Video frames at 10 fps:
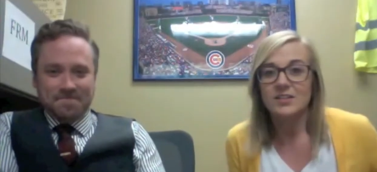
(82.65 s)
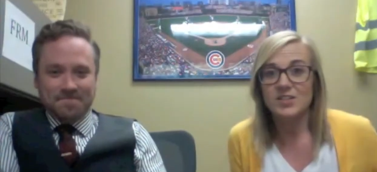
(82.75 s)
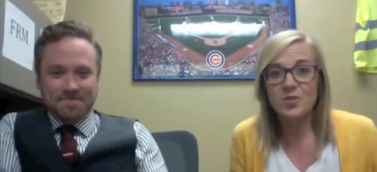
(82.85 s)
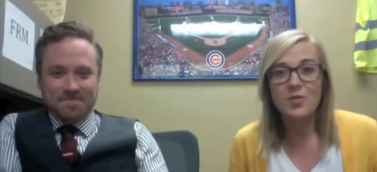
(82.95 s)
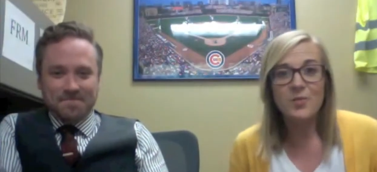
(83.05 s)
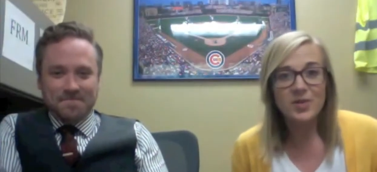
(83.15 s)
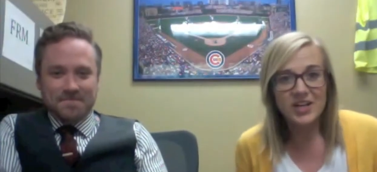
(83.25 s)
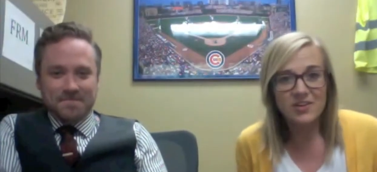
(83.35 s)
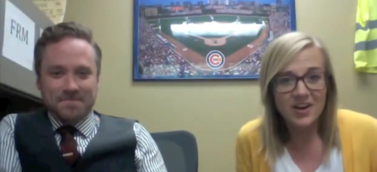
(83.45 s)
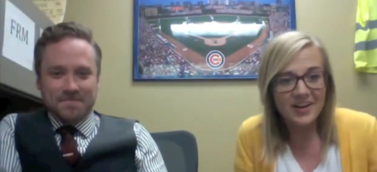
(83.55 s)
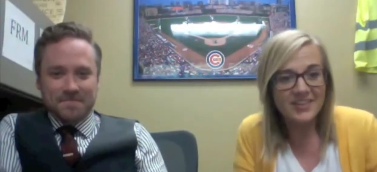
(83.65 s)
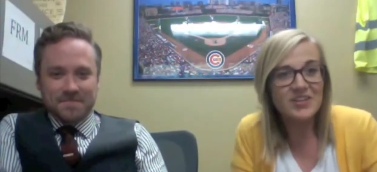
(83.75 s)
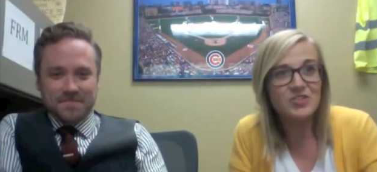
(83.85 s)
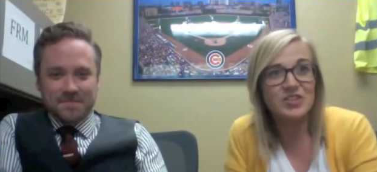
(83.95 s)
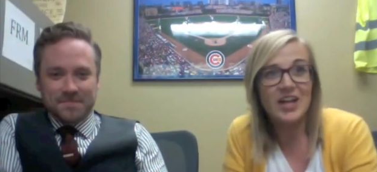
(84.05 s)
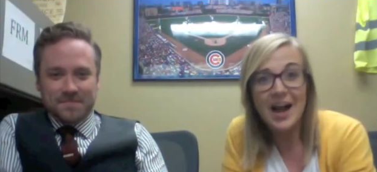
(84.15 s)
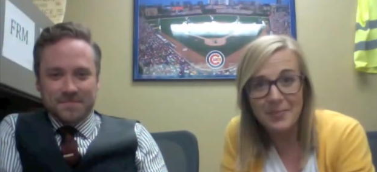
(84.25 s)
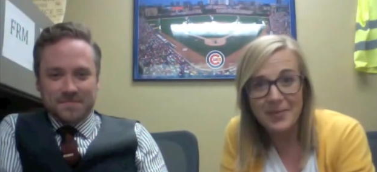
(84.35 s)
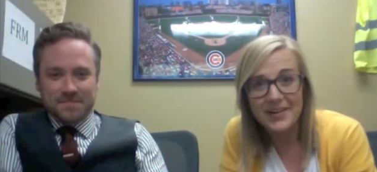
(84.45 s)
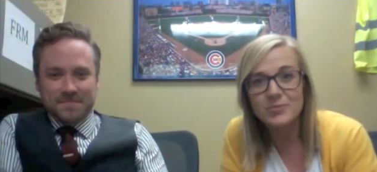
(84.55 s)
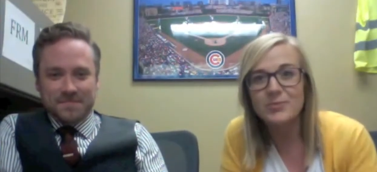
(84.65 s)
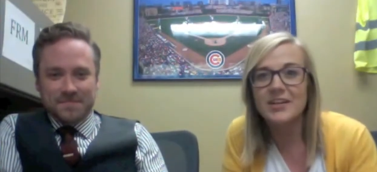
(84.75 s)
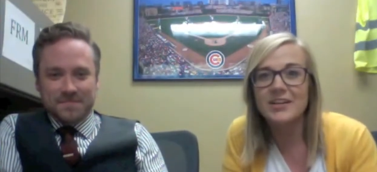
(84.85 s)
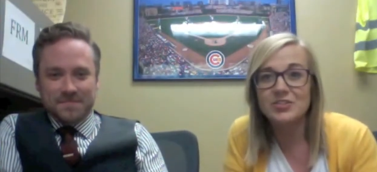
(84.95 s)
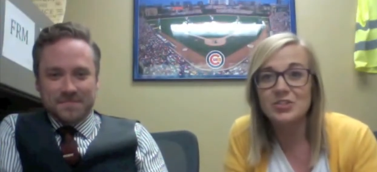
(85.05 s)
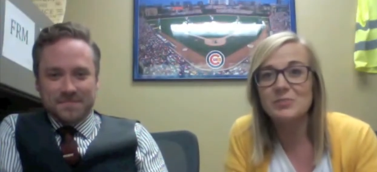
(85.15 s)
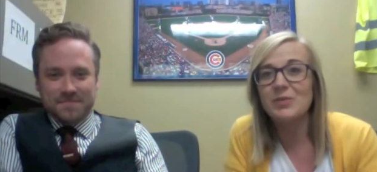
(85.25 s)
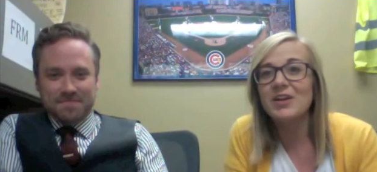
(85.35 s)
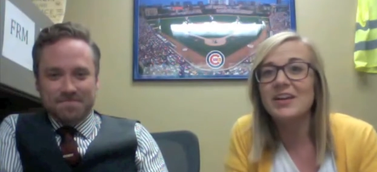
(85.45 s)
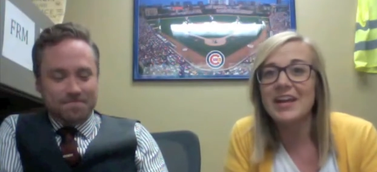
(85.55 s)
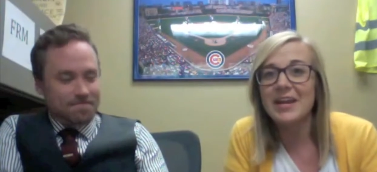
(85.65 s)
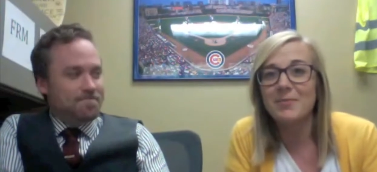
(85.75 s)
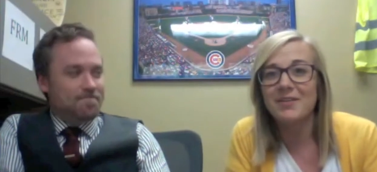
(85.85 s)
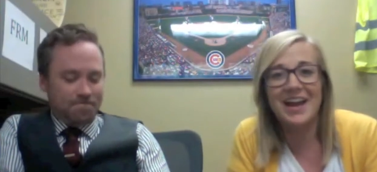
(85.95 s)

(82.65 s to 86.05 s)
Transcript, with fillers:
Speaker 1: So, the most ironic thing just happened. We just played a game...